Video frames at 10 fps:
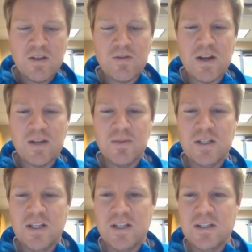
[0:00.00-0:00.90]
threading
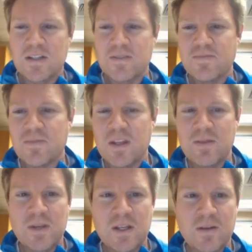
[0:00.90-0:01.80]
machines
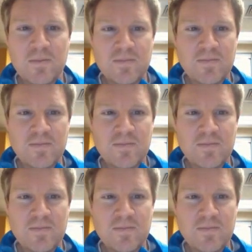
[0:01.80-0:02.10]
and become